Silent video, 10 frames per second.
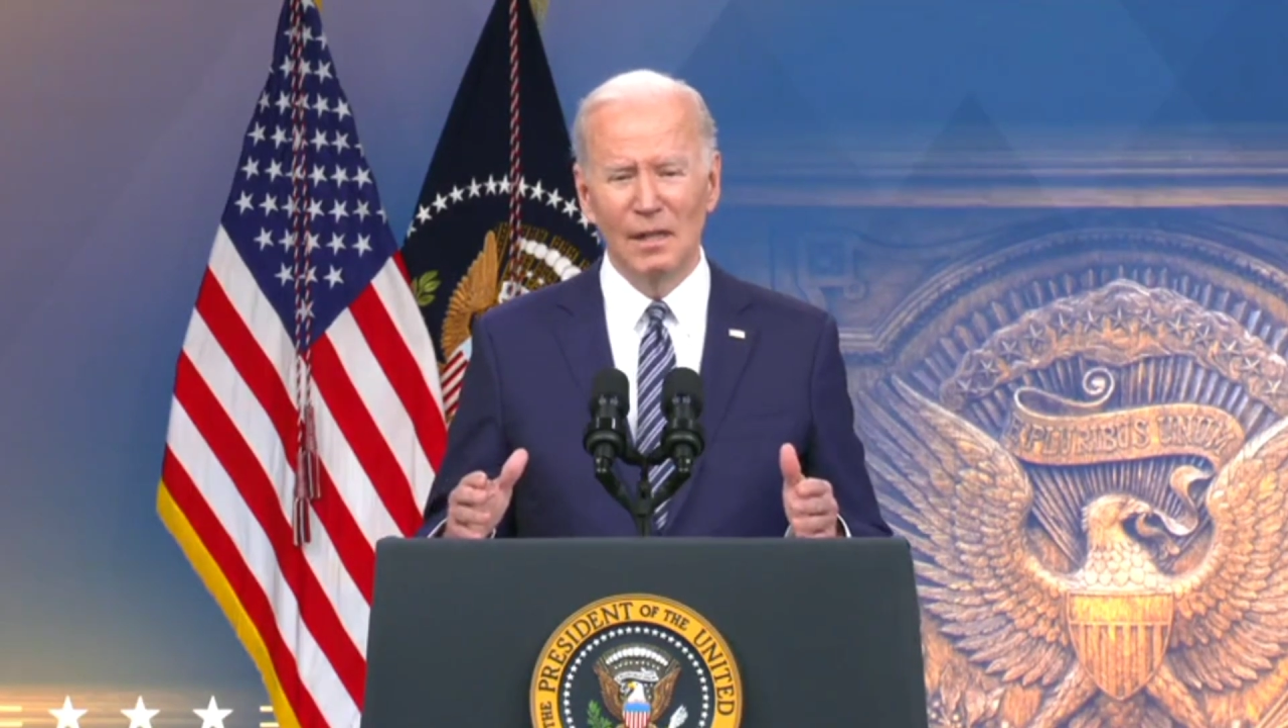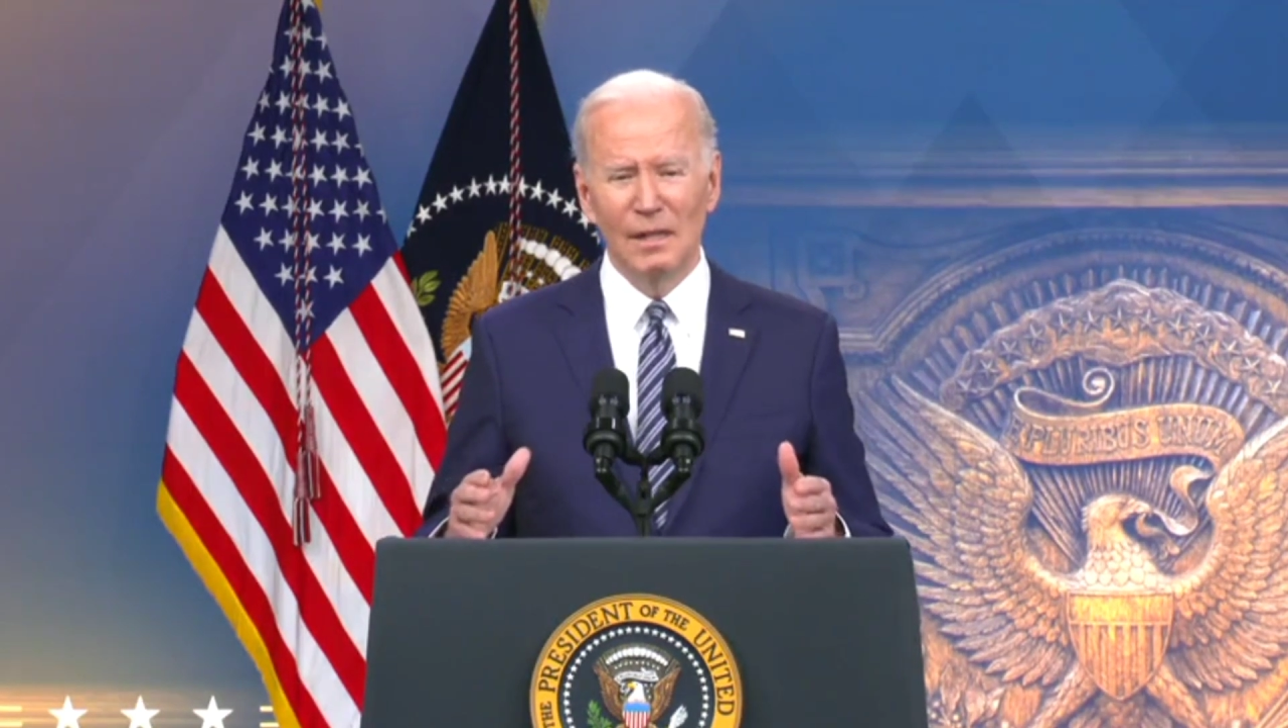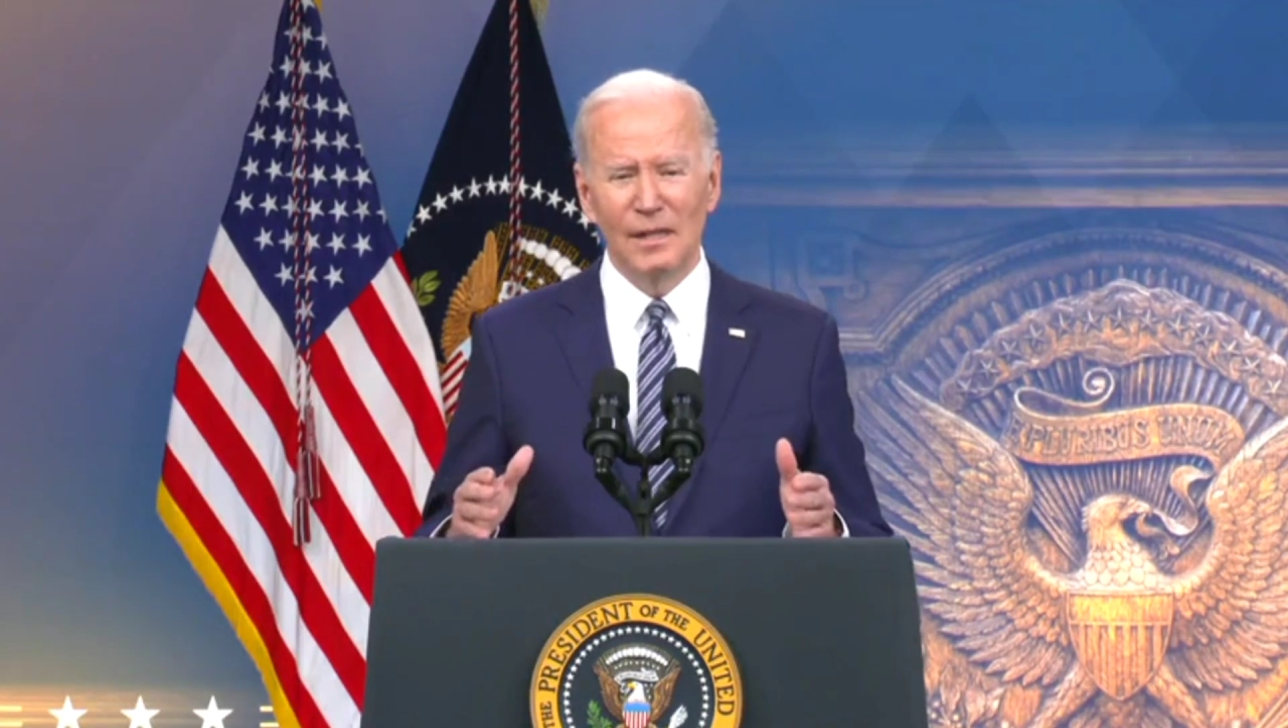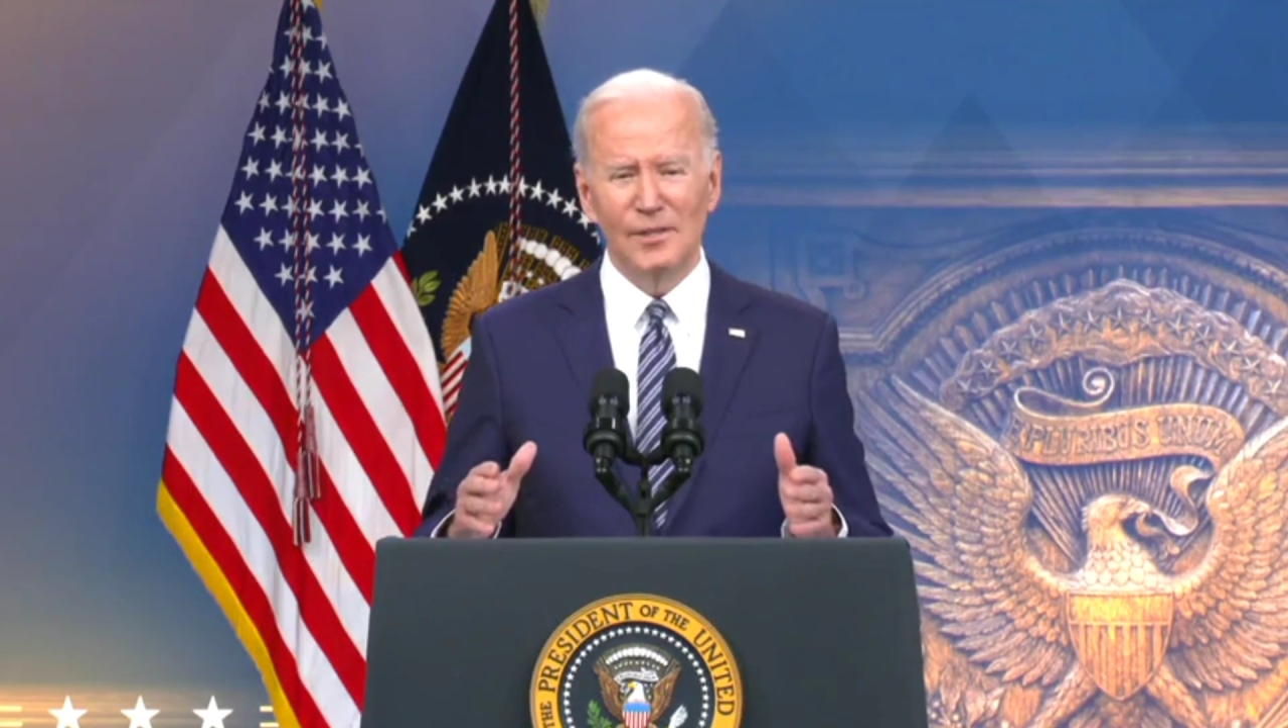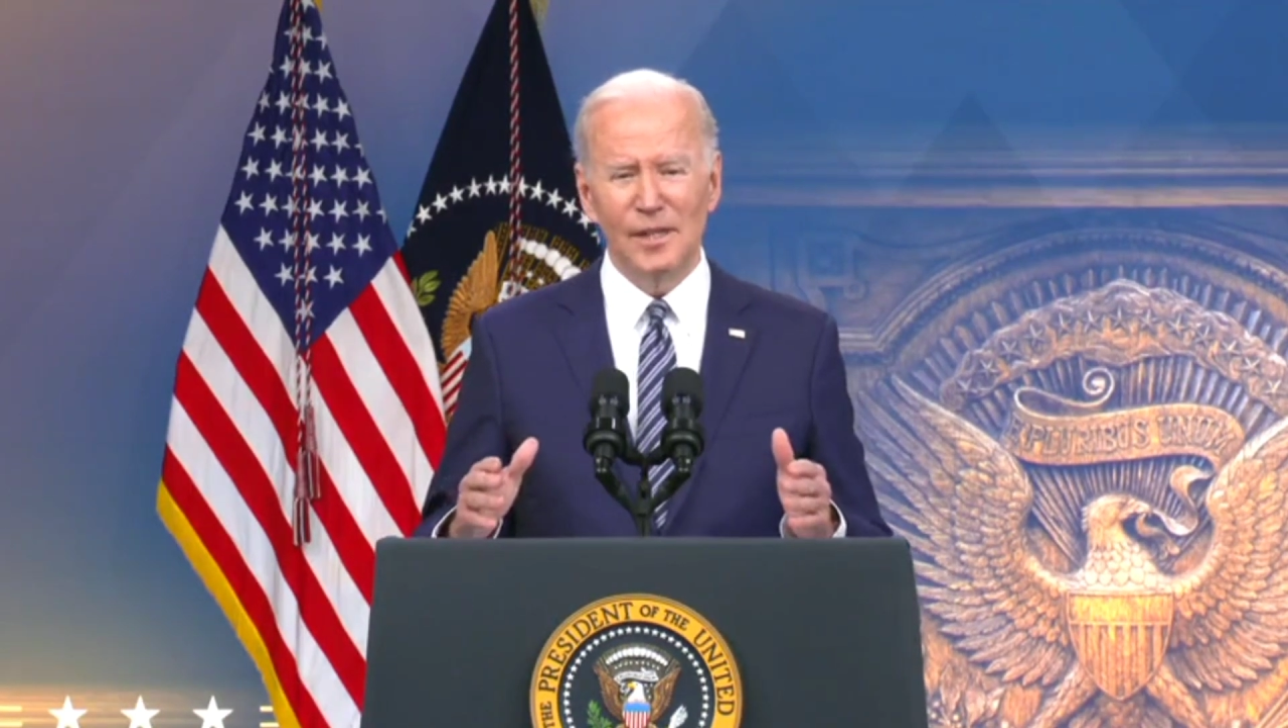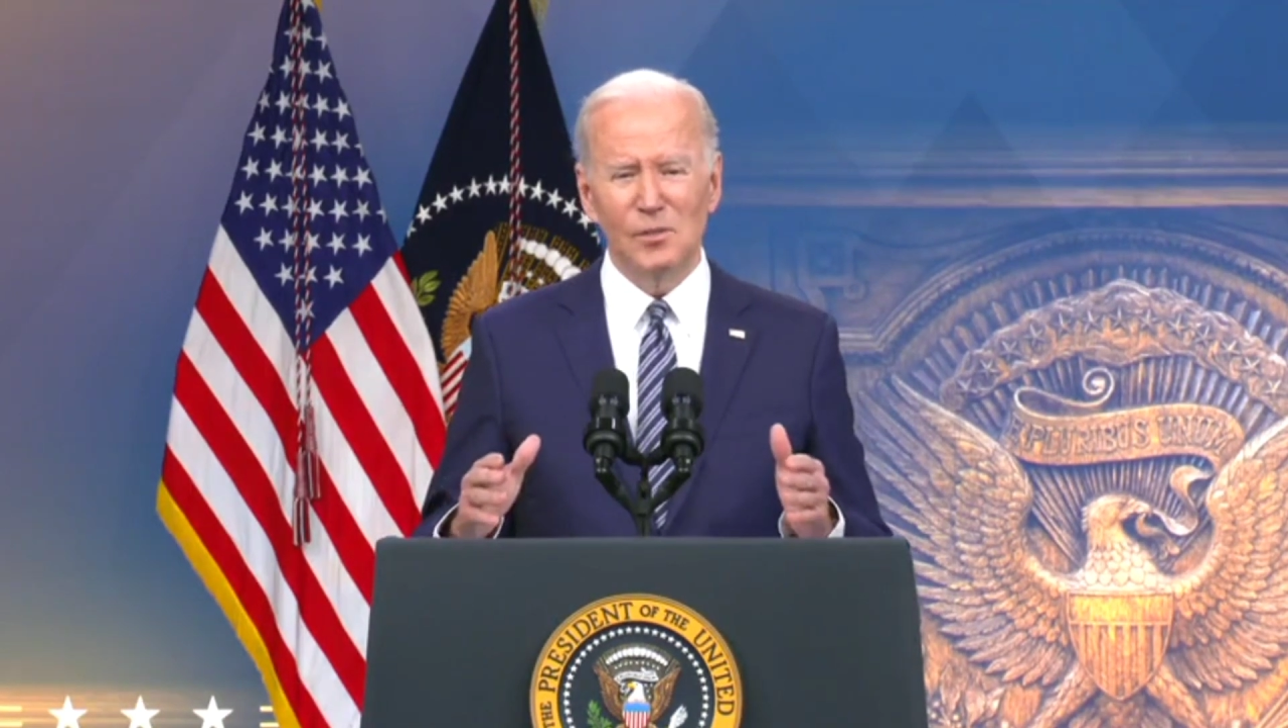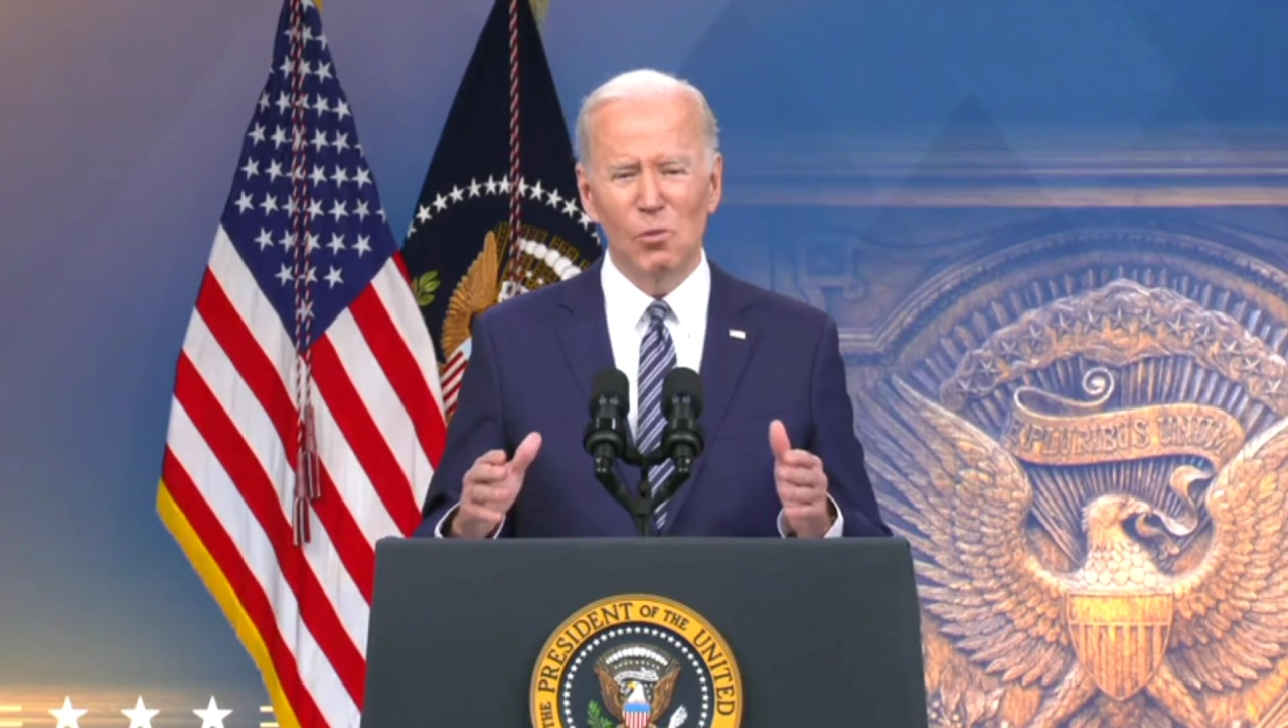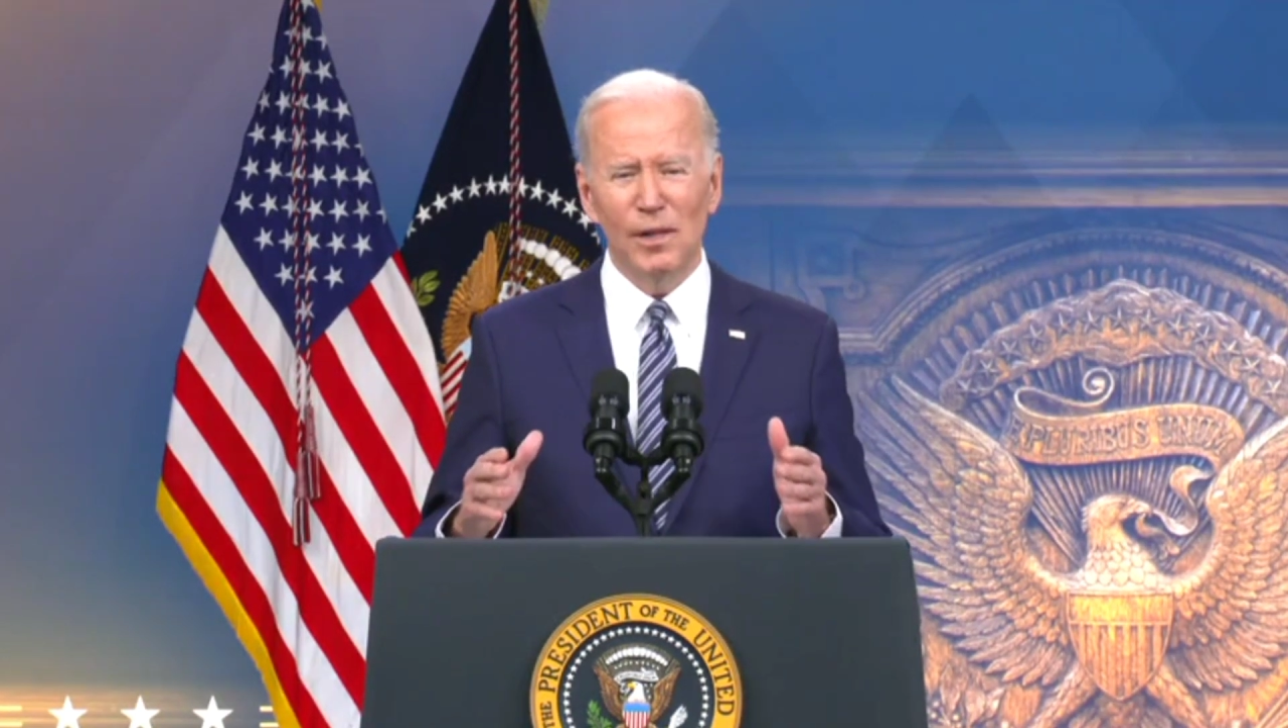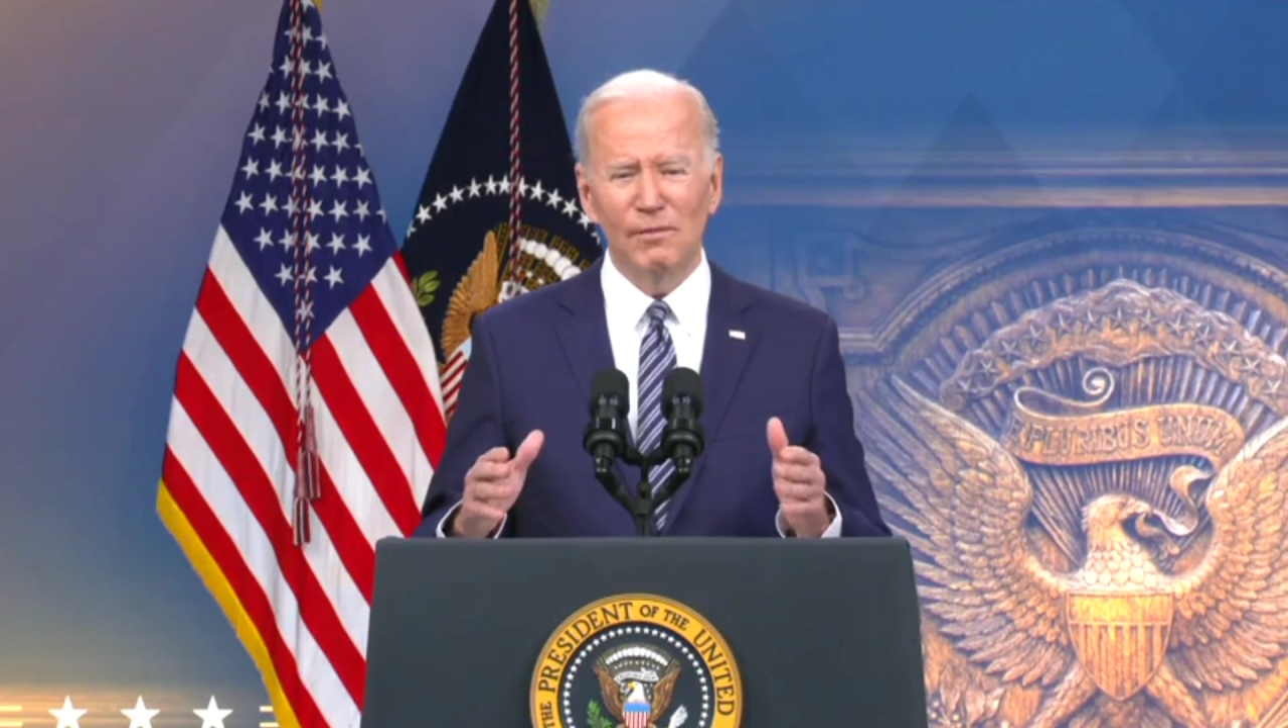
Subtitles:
It's just one of